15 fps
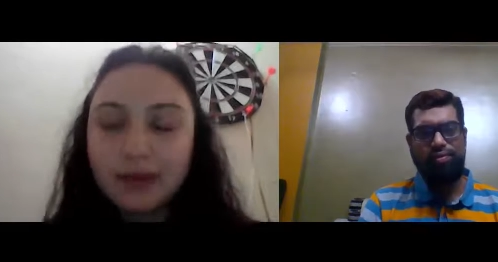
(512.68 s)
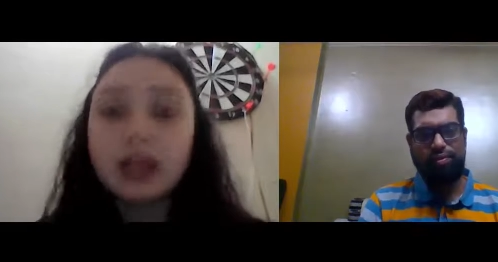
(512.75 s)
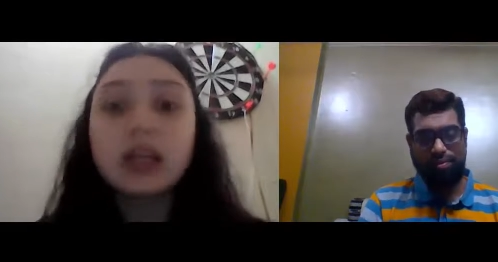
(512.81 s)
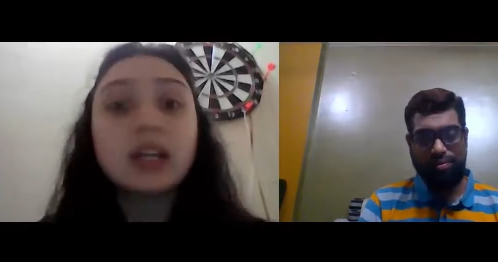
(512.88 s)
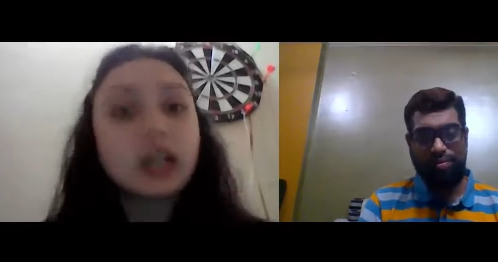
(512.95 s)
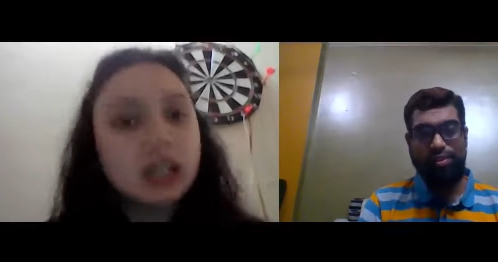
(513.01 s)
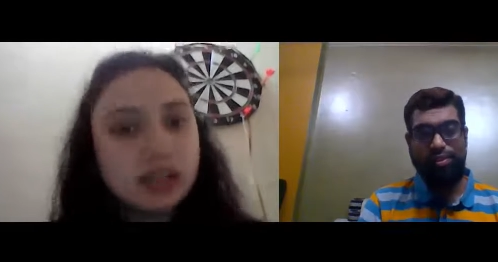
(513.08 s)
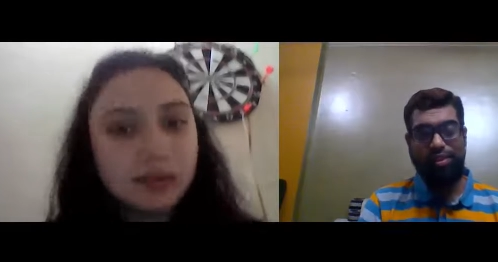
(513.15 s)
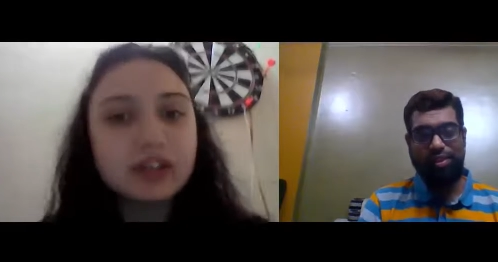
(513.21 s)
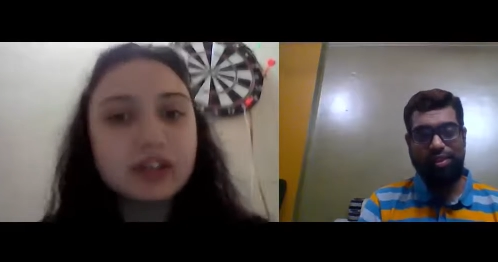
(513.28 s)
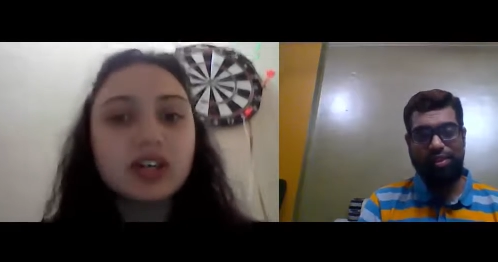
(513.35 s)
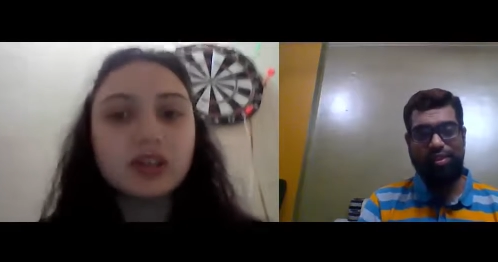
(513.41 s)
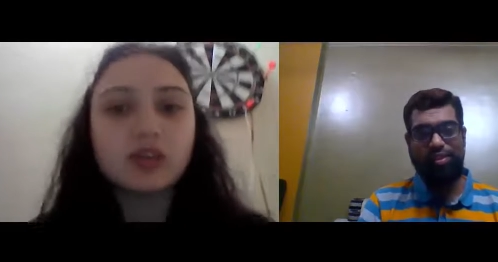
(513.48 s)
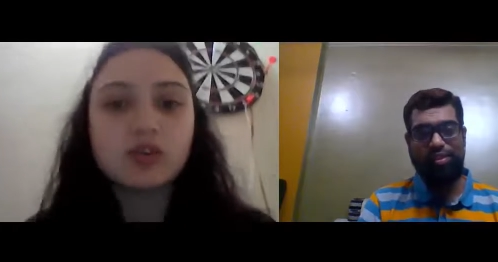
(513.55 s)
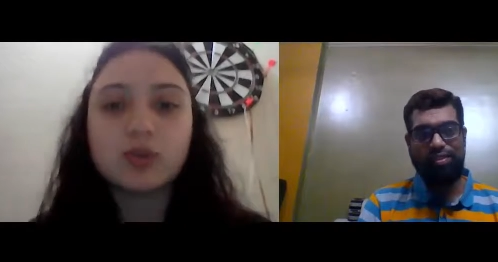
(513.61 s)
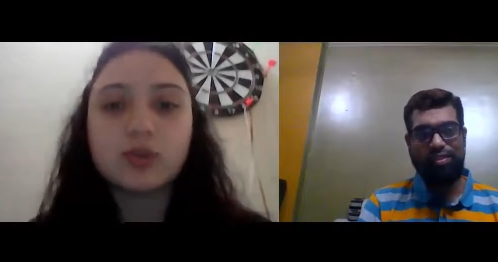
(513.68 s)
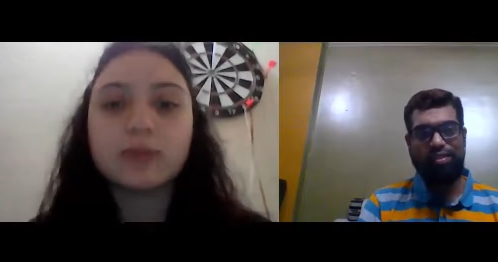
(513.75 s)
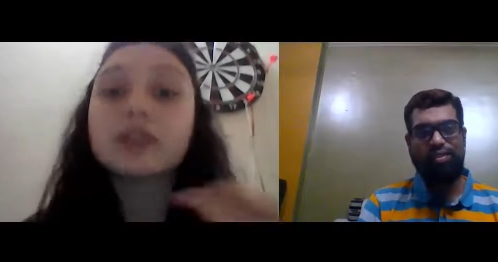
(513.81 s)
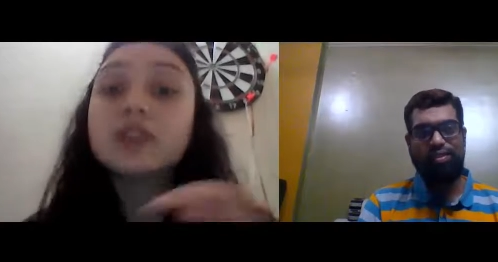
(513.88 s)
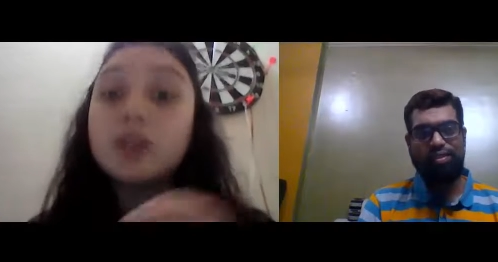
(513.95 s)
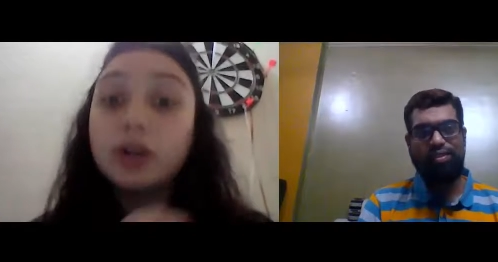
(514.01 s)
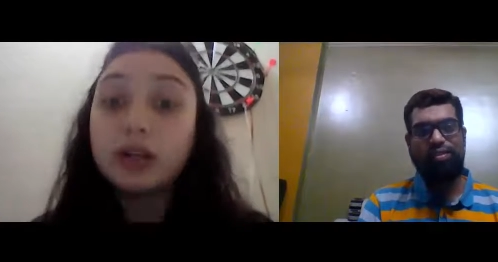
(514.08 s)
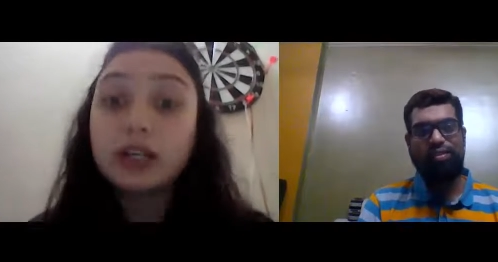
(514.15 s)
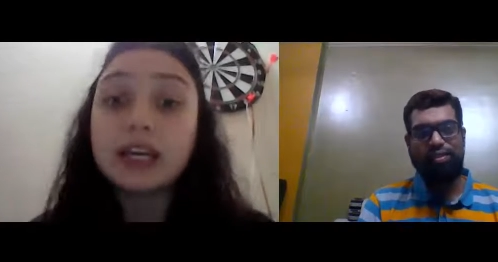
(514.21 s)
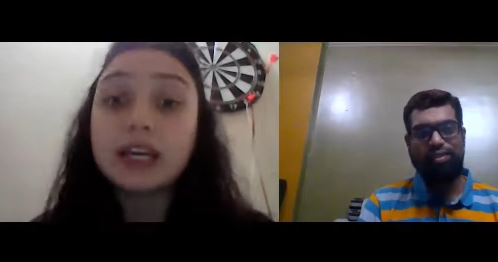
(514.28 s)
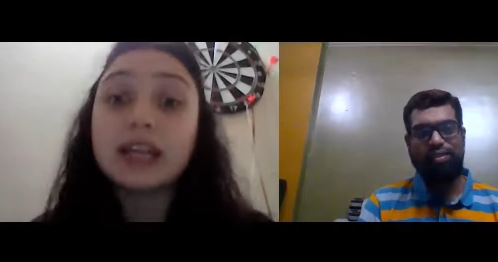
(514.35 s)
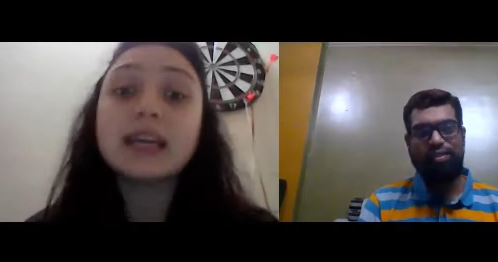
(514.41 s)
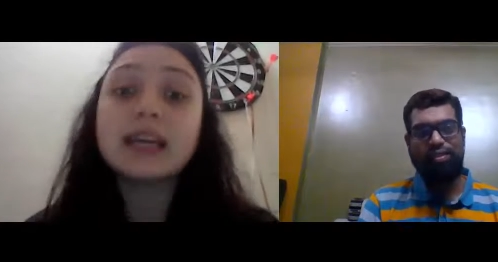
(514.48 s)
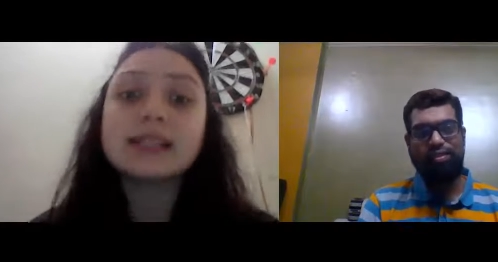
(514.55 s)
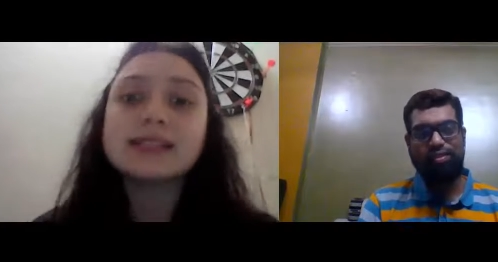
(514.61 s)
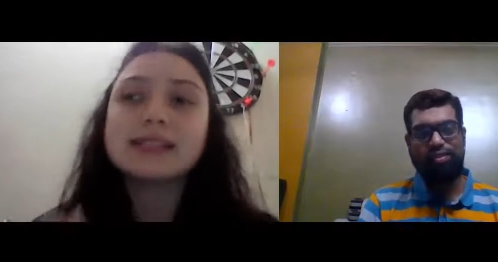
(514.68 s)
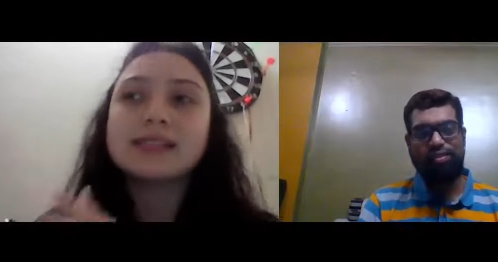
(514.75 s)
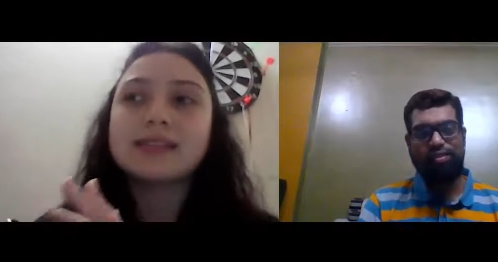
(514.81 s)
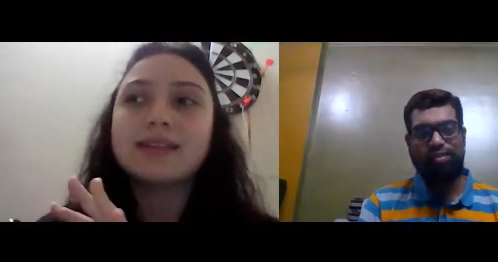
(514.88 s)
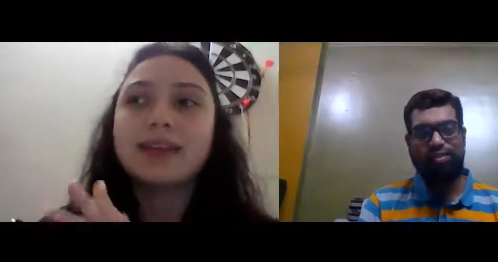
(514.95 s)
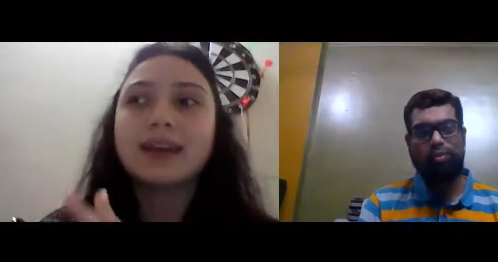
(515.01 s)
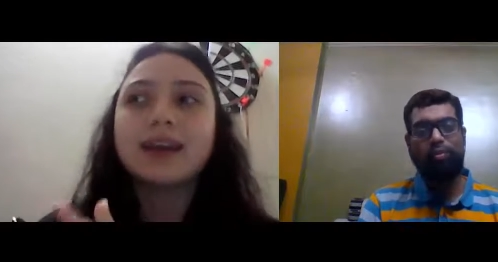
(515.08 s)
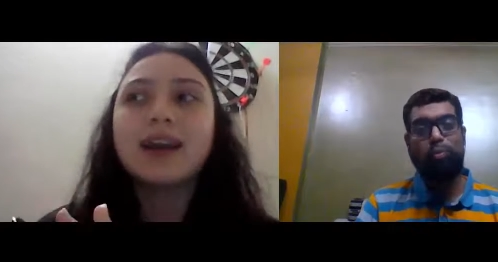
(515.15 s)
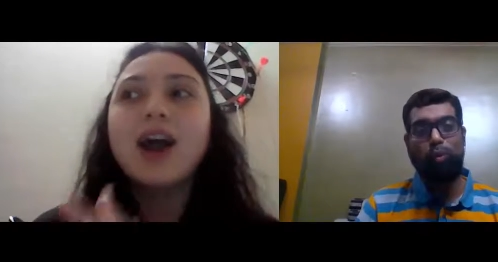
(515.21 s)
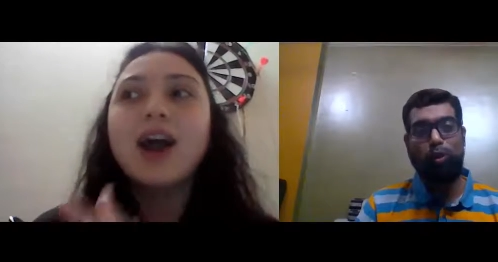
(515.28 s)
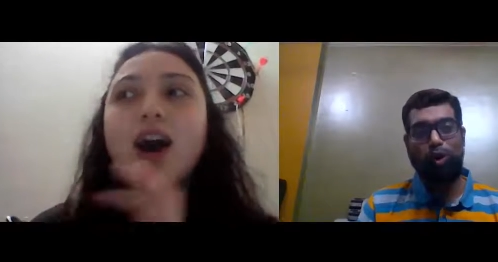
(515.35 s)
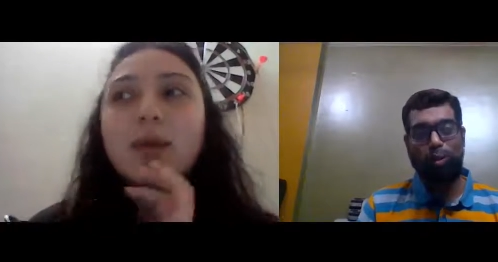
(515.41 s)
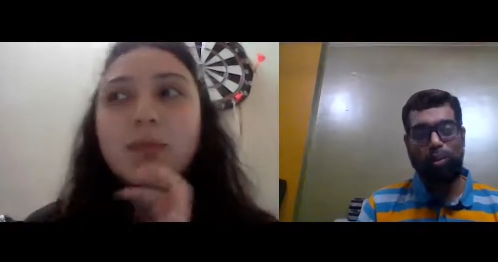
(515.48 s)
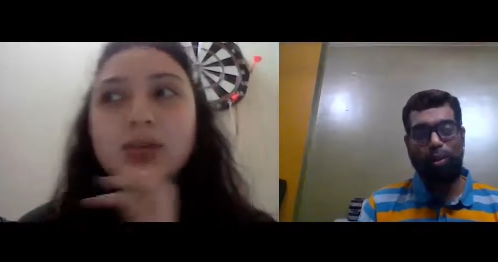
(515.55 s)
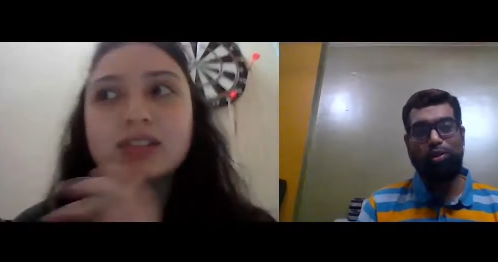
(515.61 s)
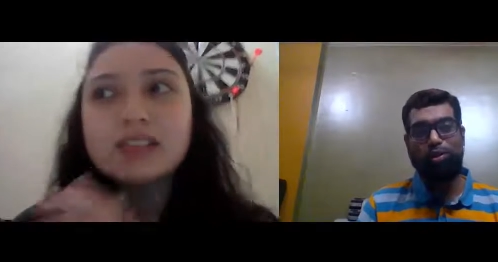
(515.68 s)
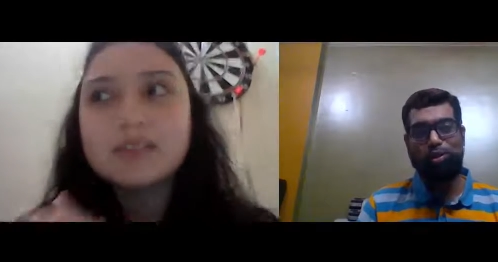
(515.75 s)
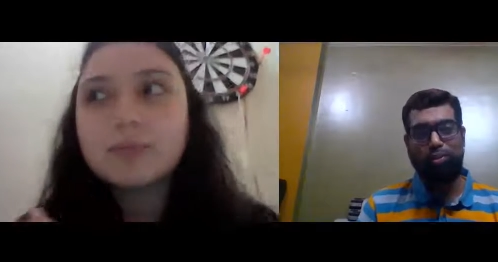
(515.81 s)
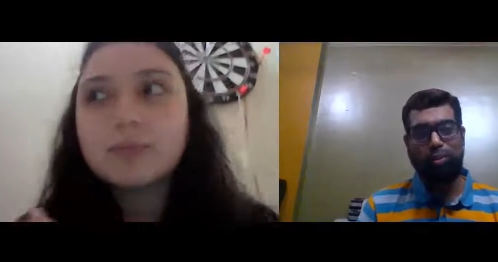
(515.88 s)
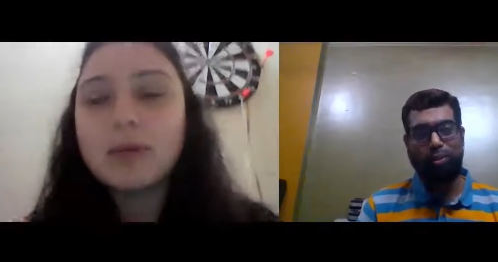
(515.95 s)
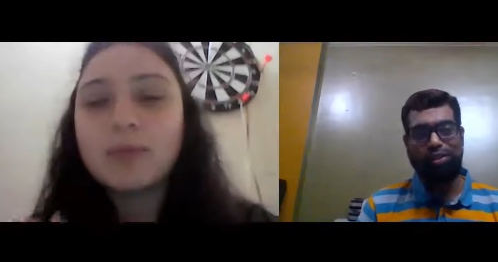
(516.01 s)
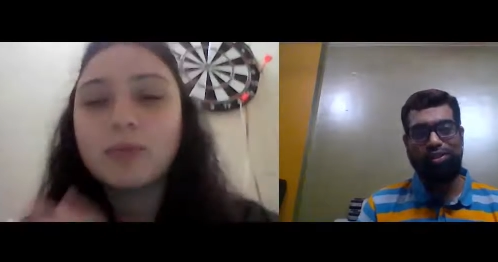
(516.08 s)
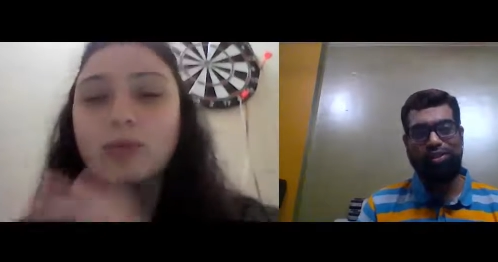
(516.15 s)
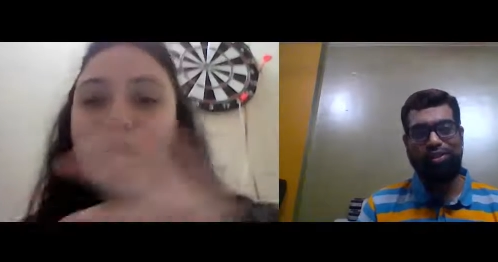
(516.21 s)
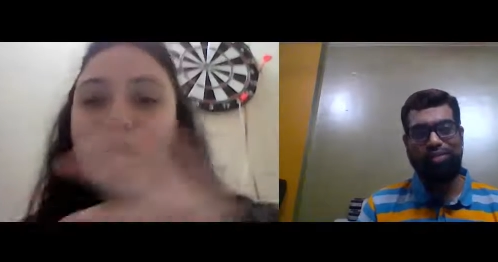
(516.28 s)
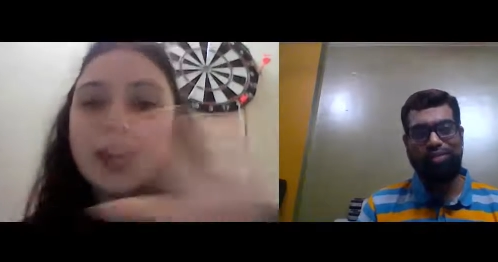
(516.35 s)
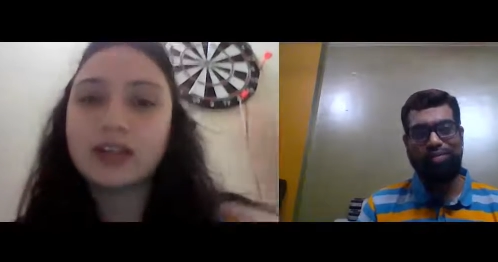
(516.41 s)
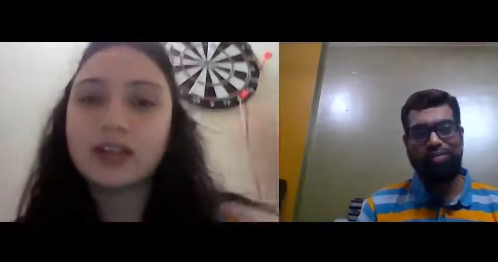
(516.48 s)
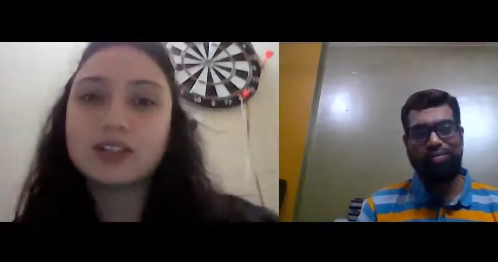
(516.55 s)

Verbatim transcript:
Speaker 1: mm-hmm. in Azerbaijan also, but Turkey it's like
Speaker 2: more most of the people sports. like